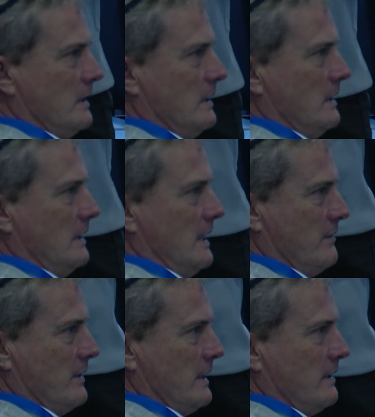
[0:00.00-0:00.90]

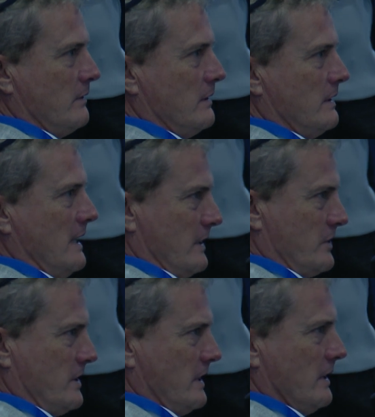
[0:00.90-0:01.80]
levy
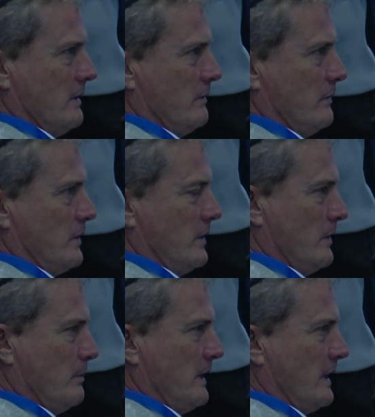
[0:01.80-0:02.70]
next year for
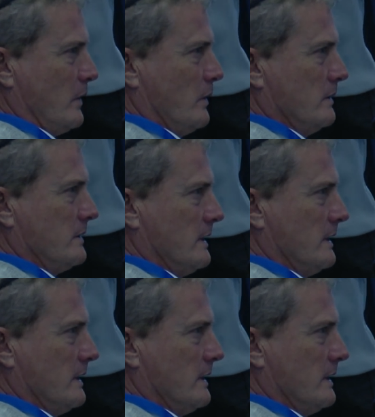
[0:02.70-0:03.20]
European quota.